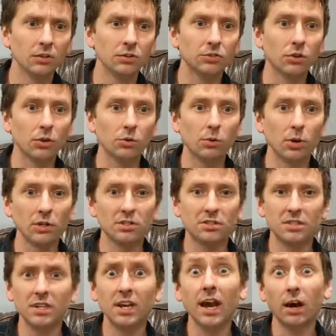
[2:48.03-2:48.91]
so we wanted
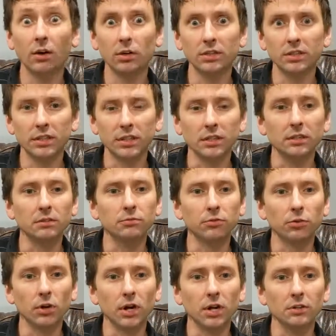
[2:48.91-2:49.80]
to see how it did
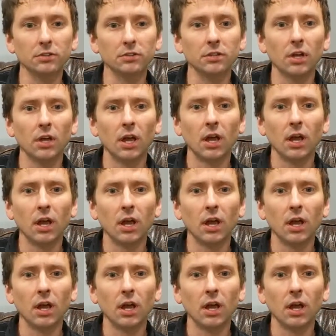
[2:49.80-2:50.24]
for us.